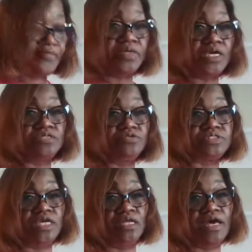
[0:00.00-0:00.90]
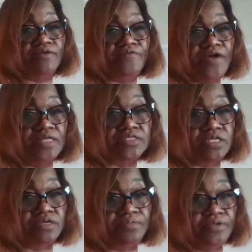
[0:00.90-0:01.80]
Because you see a lot of violence
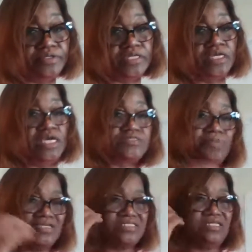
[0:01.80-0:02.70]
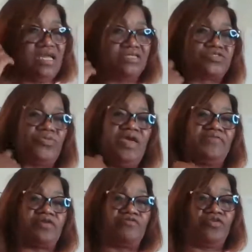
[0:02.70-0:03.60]
in the community, especially now too, we have
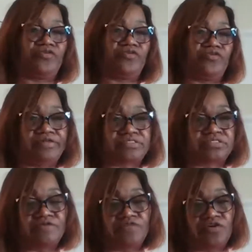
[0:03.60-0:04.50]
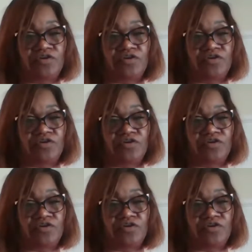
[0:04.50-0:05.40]
the coronavirus and stuff going on,
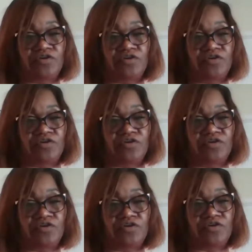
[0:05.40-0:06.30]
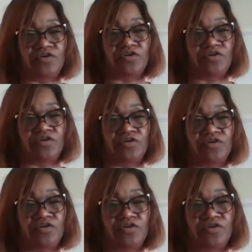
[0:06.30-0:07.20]
COVID-19, all
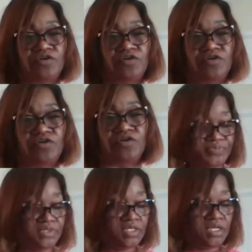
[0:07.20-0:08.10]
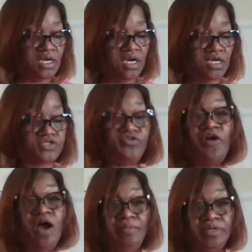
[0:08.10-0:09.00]
that leads to
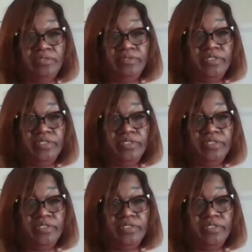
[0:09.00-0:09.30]
trauma.